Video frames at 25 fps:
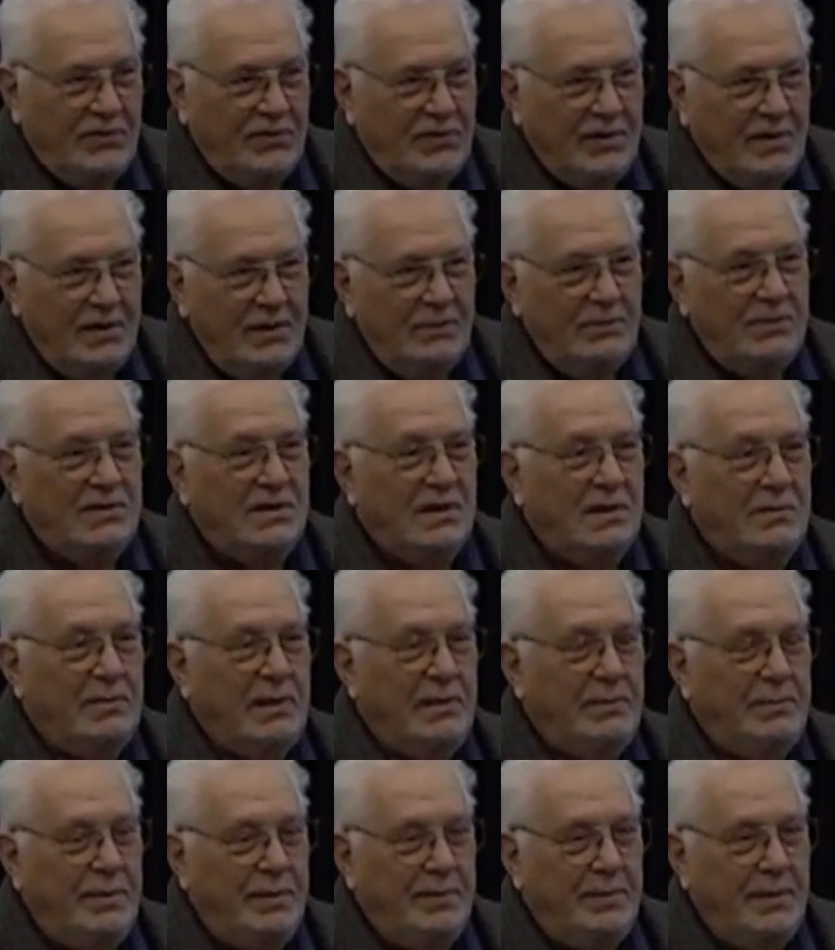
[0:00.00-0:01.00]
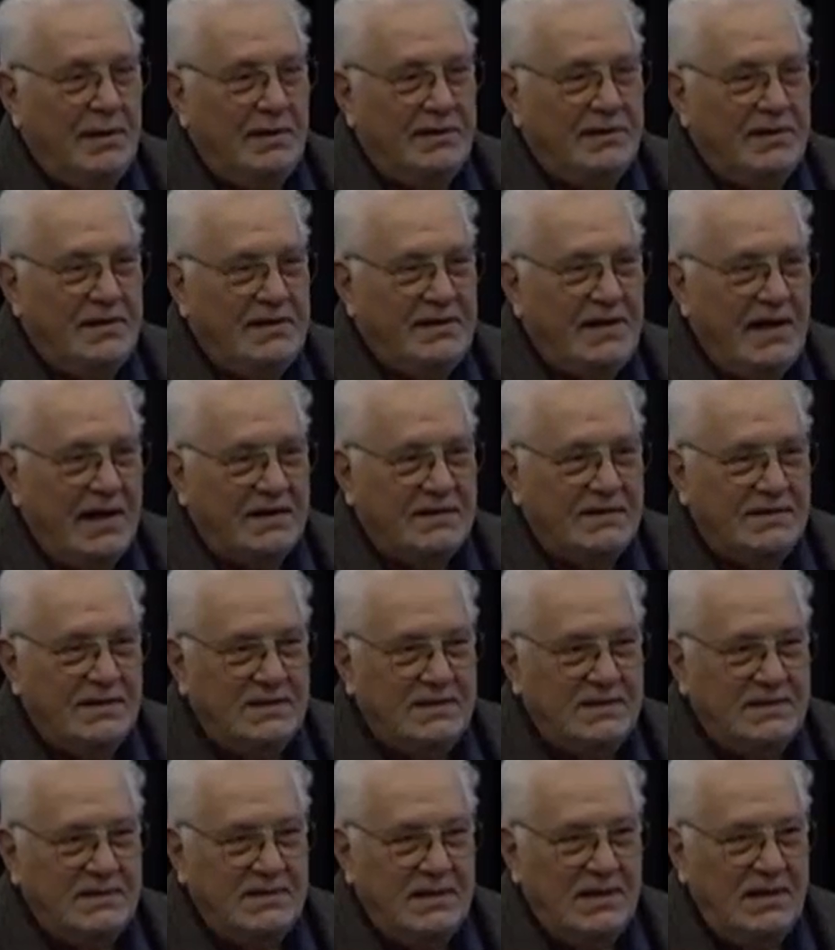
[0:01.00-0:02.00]
It was going to be built in
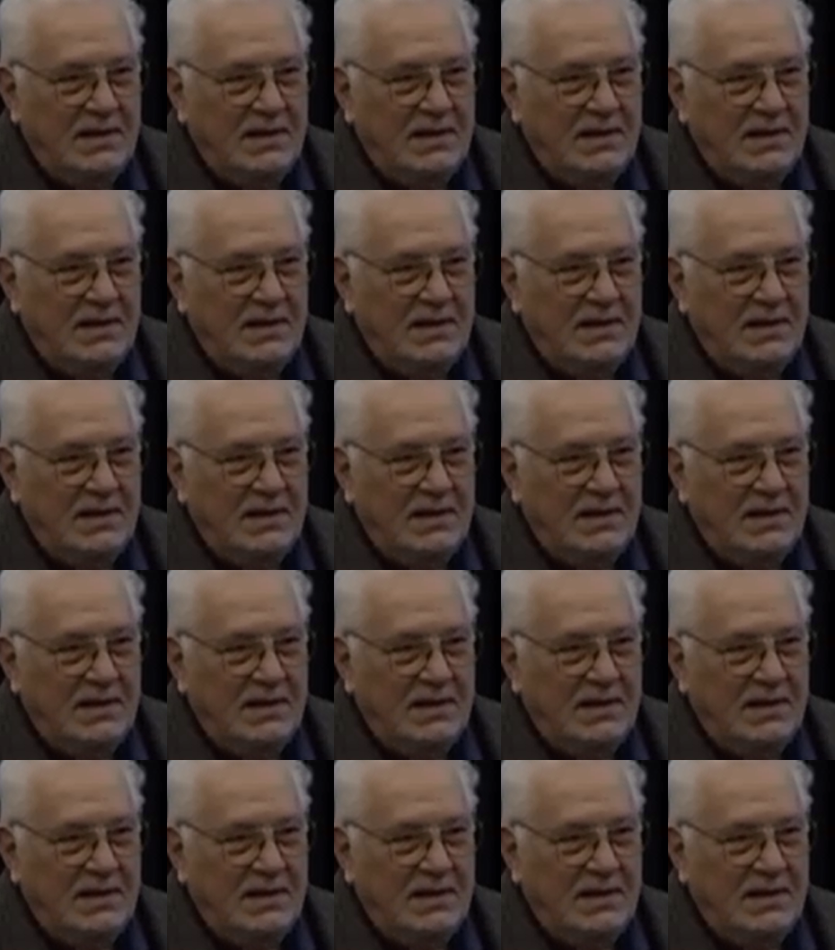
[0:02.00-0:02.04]
Texas,